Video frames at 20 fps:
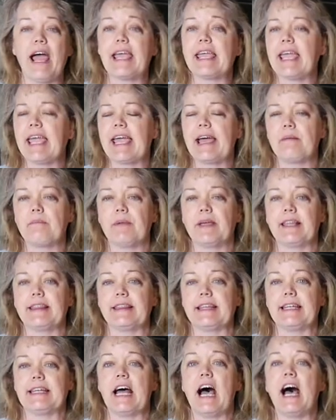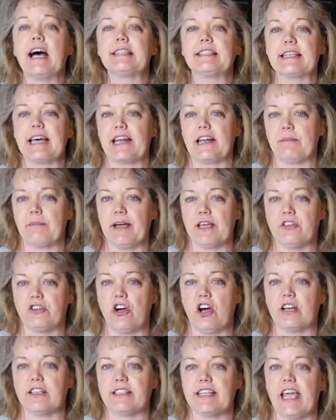I can't get the knots out of my
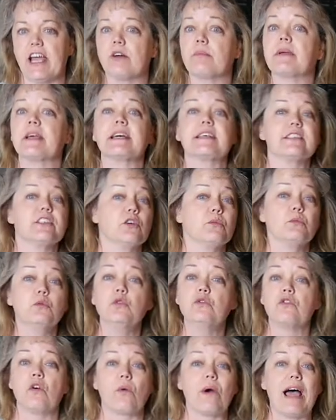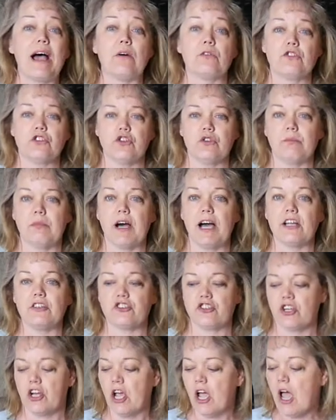dog's hair because he'll move around too
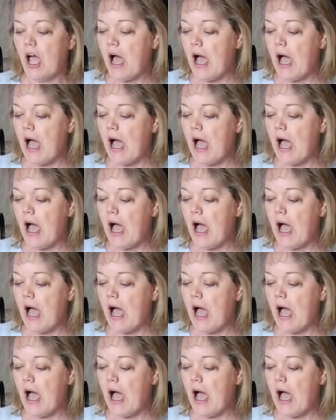much.